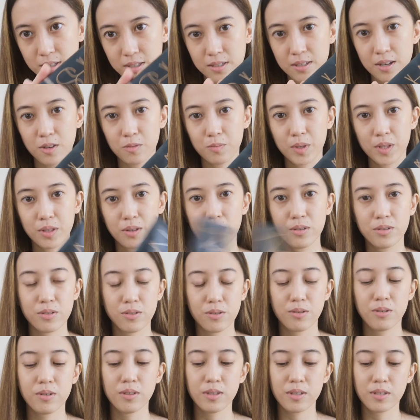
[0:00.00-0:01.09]
it down below
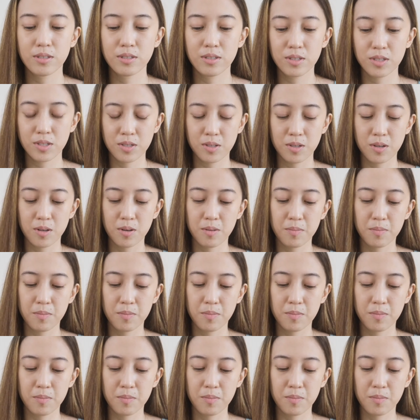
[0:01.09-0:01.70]
too. This is